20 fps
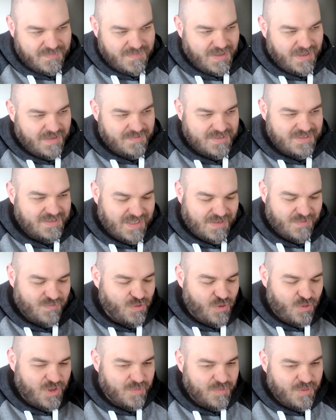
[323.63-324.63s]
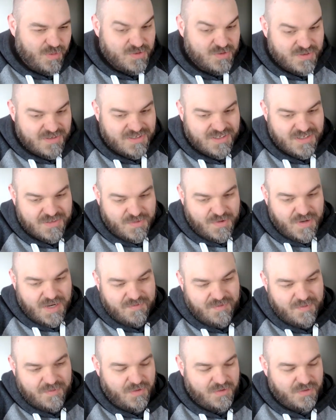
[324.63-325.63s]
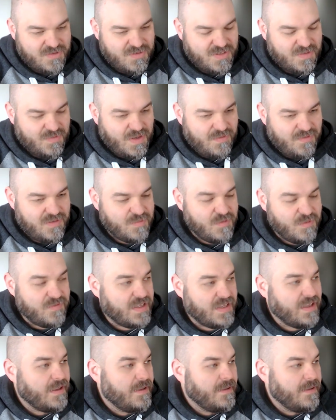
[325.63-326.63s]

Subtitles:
I was like rolling posters because we were giving posters away with the movie.